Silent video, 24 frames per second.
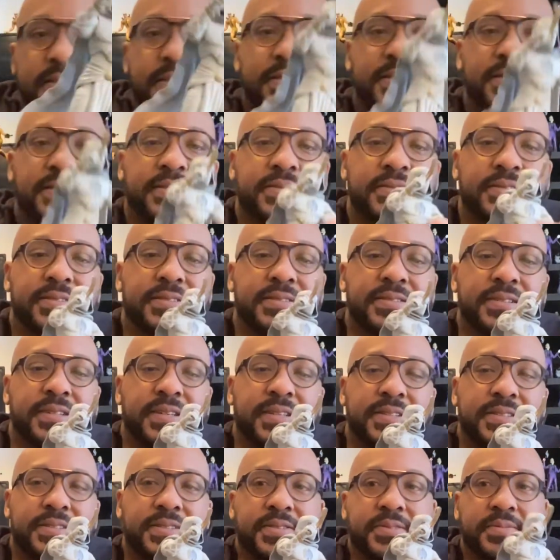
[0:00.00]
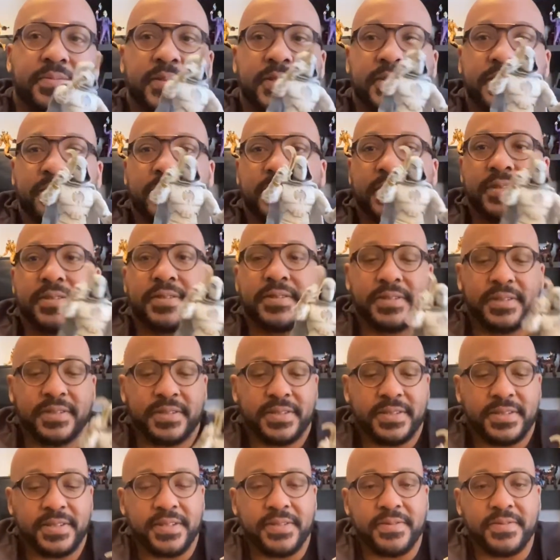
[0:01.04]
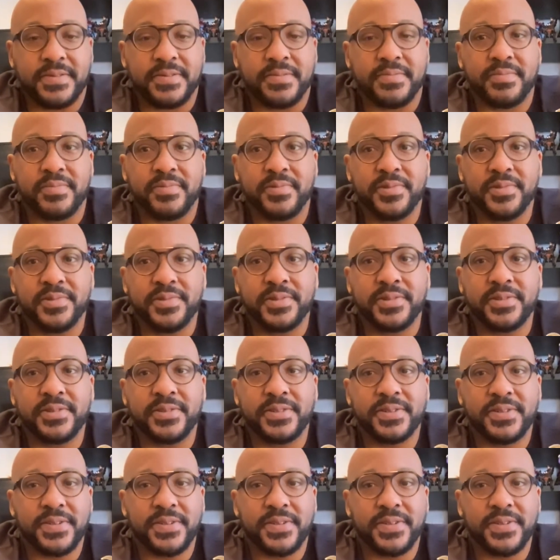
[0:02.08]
series got so much better because he was brutal